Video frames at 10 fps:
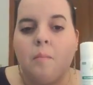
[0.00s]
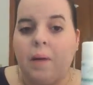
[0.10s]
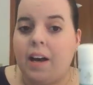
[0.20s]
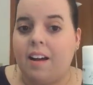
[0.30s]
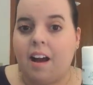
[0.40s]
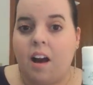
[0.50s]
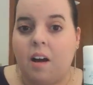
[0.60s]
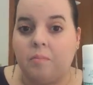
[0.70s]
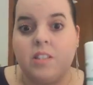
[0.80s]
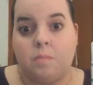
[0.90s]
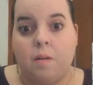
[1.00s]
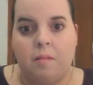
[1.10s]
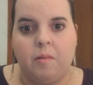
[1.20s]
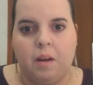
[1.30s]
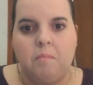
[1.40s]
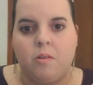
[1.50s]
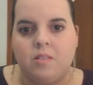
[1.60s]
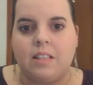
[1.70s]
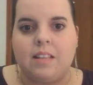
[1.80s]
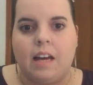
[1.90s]
But um, this is probably what I'm
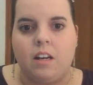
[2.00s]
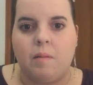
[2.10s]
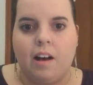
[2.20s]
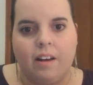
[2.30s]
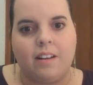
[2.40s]
most excited about,